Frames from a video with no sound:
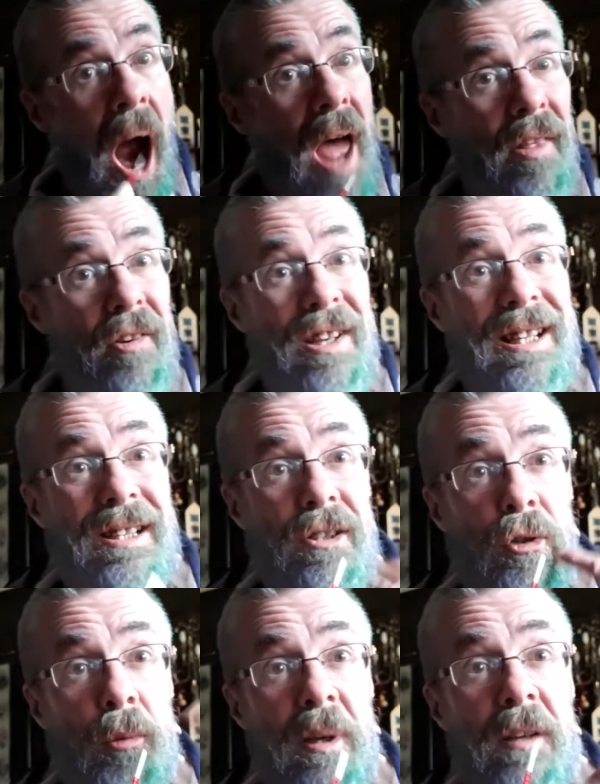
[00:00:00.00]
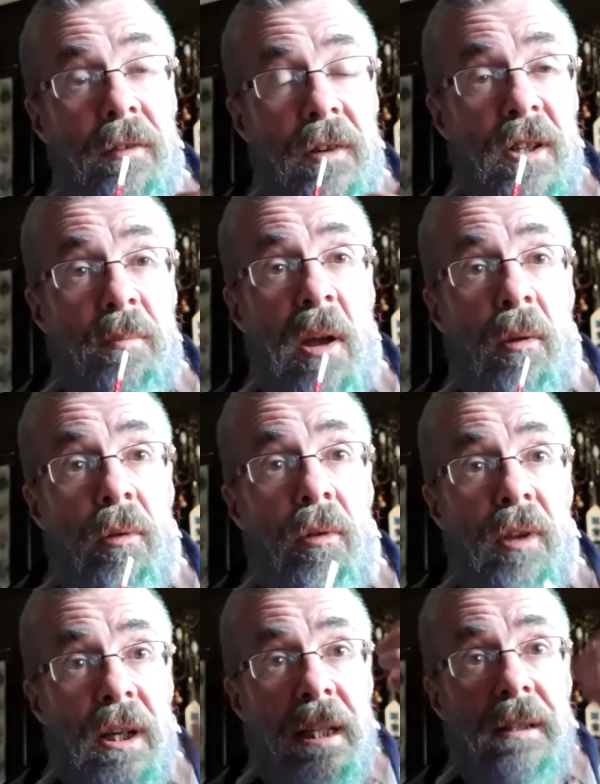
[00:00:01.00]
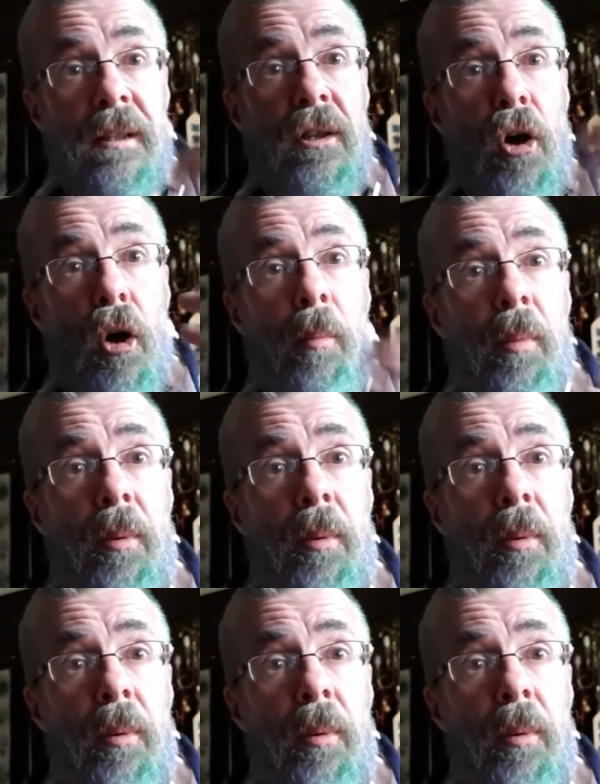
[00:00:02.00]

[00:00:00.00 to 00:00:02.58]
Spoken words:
the reed is too big for its mouth. It needs a top.